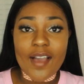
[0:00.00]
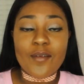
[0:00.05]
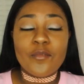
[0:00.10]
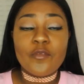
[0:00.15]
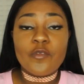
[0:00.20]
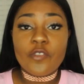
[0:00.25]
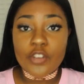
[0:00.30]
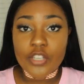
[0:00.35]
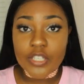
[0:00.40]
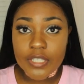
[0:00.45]
I'm
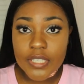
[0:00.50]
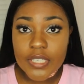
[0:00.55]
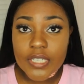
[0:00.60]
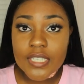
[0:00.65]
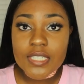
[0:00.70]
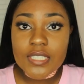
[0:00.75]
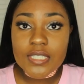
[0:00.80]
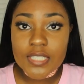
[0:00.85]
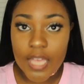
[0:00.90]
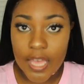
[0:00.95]
freaking
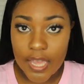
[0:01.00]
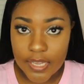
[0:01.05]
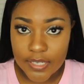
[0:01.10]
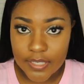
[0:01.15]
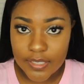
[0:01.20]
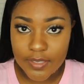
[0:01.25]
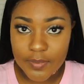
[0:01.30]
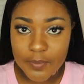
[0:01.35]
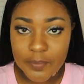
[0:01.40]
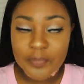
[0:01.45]

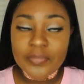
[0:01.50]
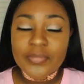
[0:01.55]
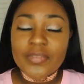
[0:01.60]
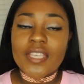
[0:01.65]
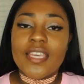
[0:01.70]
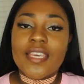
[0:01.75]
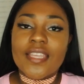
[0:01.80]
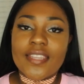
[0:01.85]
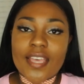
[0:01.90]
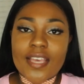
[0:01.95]
excited
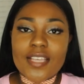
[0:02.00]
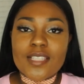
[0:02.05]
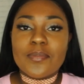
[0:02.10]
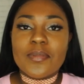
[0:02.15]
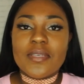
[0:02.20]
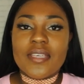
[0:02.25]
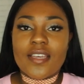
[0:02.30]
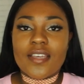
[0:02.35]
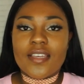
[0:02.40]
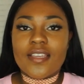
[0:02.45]
and that's
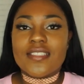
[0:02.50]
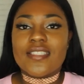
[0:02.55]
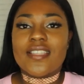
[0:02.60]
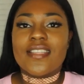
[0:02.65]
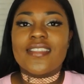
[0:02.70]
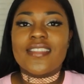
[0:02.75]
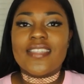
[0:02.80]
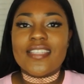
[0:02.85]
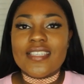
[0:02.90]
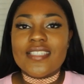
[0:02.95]
because
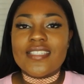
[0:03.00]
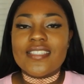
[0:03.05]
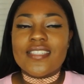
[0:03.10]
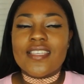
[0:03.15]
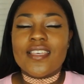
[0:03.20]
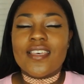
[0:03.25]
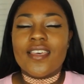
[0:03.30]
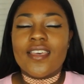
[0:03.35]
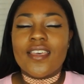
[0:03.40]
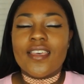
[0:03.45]

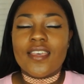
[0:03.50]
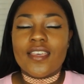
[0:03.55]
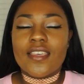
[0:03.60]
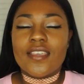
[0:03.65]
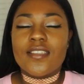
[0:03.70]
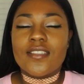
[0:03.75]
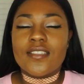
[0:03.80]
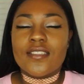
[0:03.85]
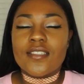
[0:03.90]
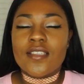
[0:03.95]
this
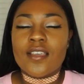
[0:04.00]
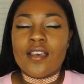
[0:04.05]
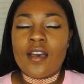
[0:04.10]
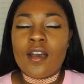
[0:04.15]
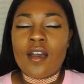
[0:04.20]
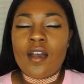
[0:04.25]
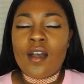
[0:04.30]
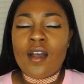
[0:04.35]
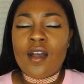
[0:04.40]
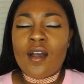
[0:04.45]
is
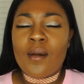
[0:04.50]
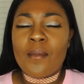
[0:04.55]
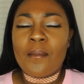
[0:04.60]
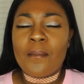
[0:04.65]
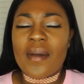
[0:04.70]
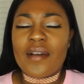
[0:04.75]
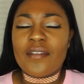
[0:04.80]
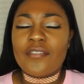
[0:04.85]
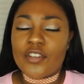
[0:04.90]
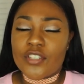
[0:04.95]

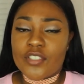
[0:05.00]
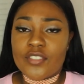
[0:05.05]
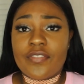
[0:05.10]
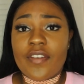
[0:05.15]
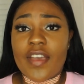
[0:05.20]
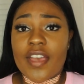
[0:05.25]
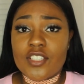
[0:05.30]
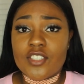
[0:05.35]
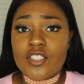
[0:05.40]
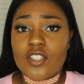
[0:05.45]
my first
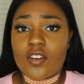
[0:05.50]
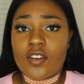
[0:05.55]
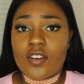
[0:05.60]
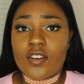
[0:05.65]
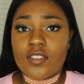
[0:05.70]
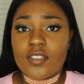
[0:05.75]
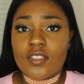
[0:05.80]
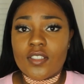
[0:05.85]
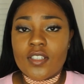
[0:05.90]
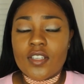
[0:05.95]
fashion
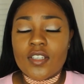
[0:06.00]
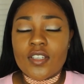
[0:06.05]
haul.